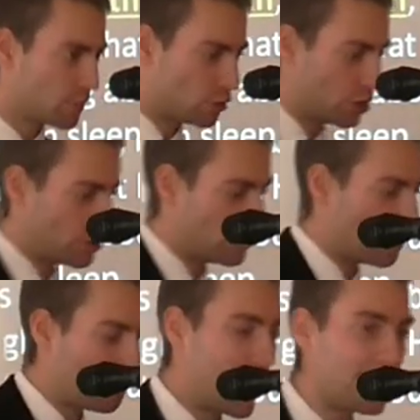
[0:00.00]
The, the
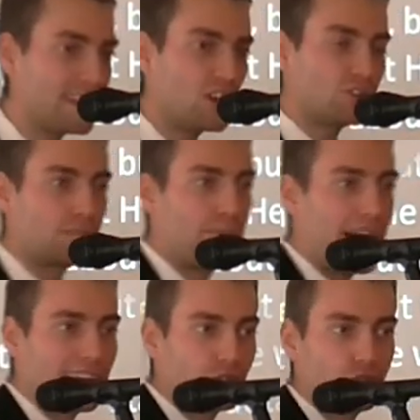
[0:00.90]
body goes
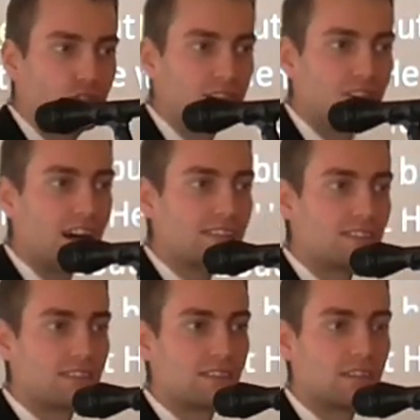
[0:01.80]
back to the dust